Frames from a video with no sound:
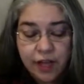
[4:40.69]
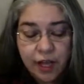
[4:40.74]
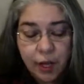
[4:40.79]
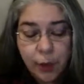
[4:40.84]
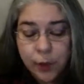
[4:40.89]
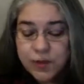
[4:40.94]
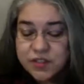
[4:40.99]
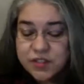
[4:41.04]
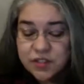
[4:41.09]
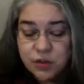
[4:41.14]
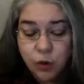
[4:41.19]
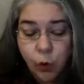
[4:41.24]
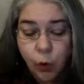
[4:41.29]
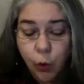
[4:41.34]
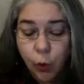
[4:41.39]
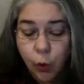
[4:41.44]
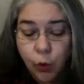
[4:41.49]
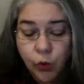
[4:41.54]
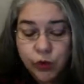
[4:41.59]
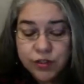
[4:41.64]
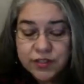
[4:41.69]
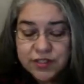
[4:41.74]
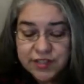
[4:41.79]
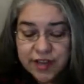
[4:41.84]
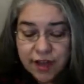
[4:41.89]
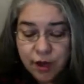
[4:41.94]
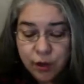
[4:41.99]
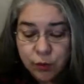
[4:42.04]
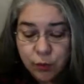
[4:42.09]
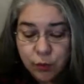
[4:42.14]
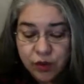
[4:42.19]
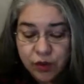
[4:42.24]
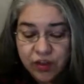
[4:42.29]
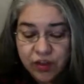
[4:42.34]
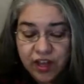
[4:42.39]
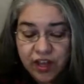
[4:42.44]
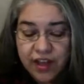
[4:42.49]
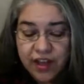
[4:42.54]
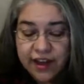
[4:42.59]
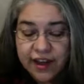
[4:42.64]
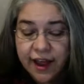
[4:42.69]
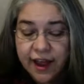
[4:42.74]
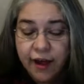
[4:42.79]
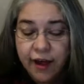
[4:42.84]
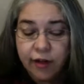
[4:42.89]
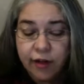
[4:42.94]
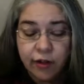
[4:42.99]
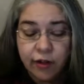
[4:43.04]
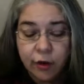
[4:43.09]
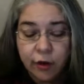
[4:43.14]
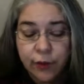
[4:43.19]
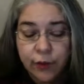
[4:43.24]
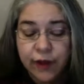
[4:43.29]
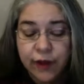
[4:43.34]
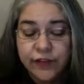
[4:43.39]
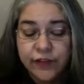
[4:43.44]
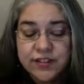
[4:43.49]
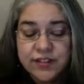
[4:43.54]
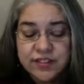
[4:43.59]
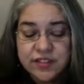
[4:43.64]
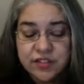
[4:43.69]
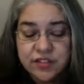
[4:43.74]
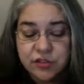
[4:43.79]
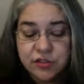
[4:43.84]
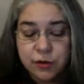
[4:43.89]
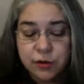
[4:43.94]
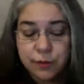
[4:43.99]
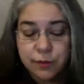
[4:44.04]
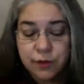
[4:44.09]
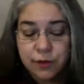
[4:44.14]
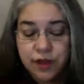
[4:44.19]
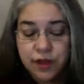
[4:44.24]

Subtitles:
It was an old town with a canal around the center.